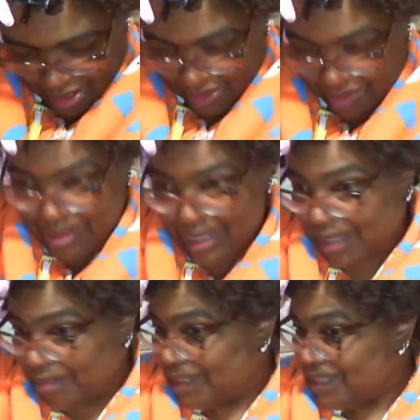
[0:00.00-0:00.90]
I'm
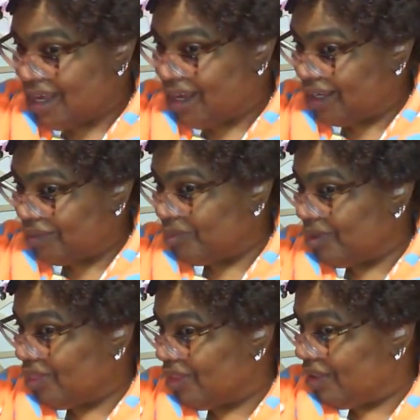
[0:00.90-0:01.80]
taking my time
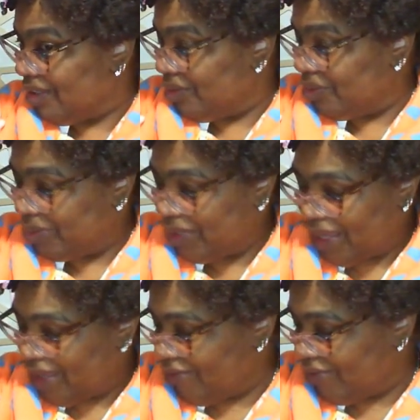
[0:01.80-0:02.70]
with it or what
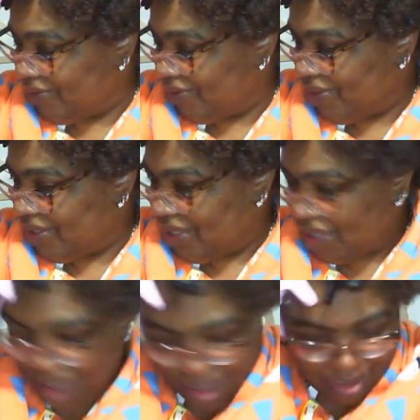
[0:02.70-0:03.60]
have you.
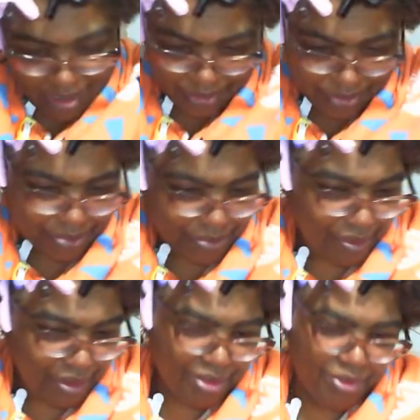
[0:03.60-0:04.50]

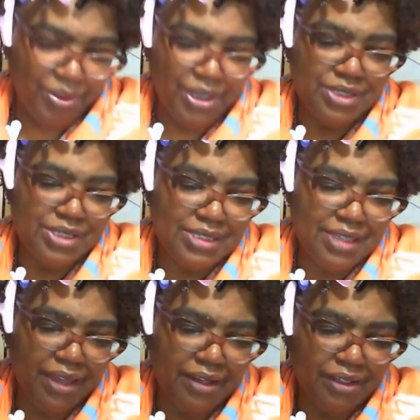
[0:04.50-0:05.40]
The way you
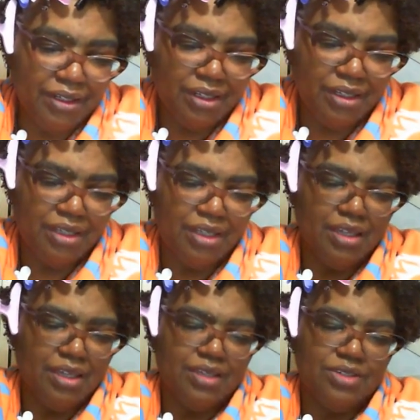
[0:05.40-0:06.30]
set it,
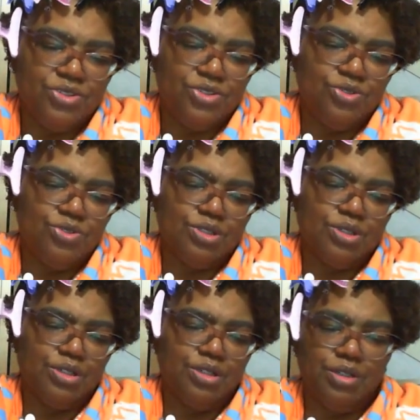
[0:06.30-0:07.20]
if you use
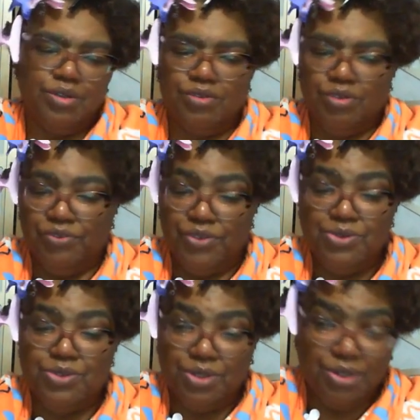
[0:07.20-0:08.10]
a
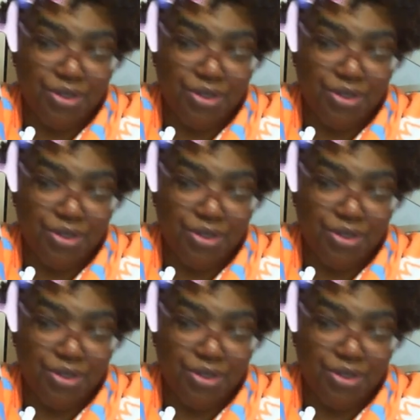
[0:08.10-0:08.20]
diffuser,